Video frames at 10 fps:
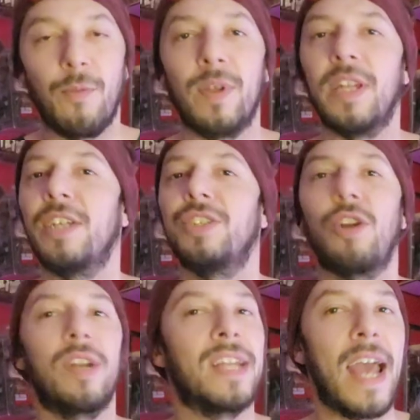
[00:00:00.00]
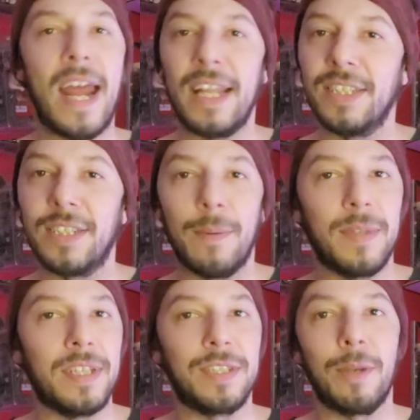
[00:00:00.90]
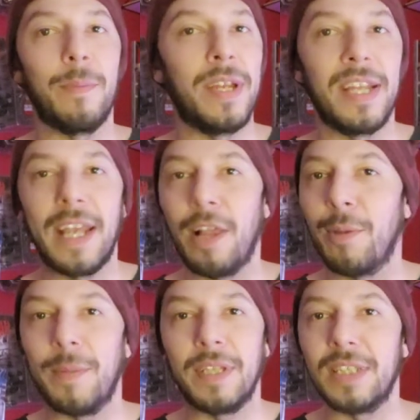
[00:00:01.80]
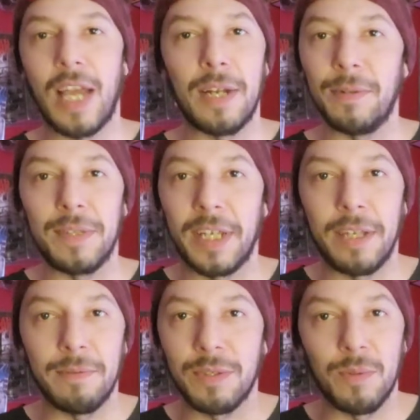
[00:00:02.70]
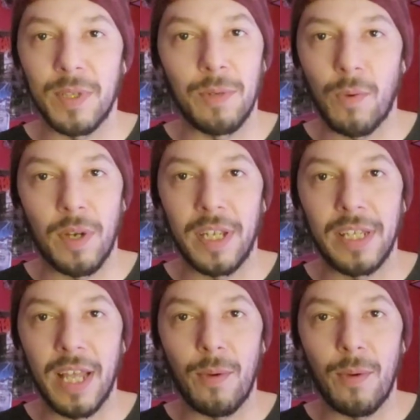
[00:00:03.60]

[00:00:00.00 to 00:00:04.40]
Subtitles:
When they started adding some of these comedic elements, I don't think it was really working that